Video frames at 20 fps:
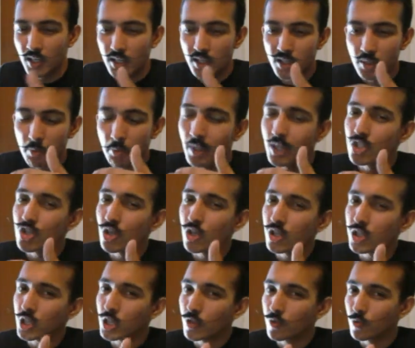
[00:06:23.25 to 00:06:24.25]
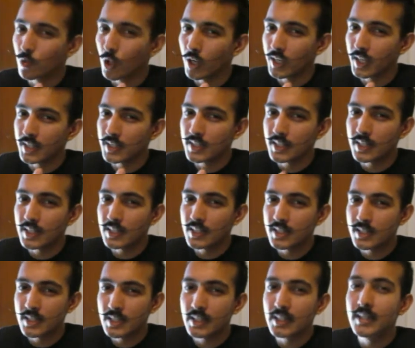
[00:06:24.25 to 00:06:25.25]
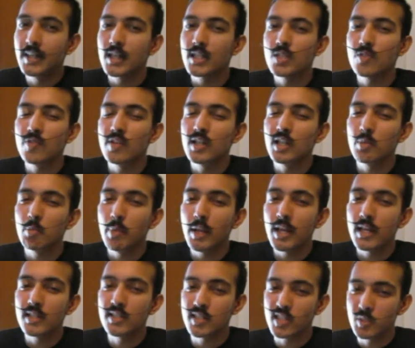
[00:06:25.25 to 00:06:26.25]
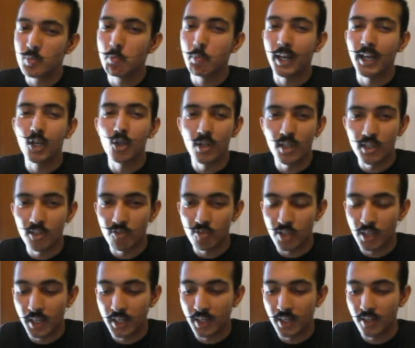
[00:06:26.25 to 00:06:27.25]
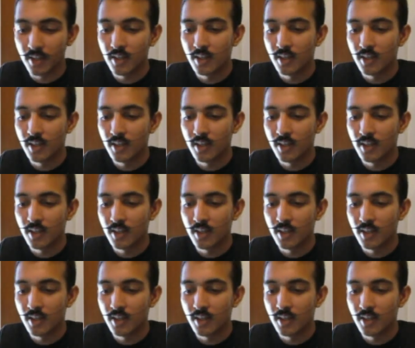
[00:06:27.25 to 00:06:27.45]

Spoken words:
the majority of what I see is guesswork-based speculative trading.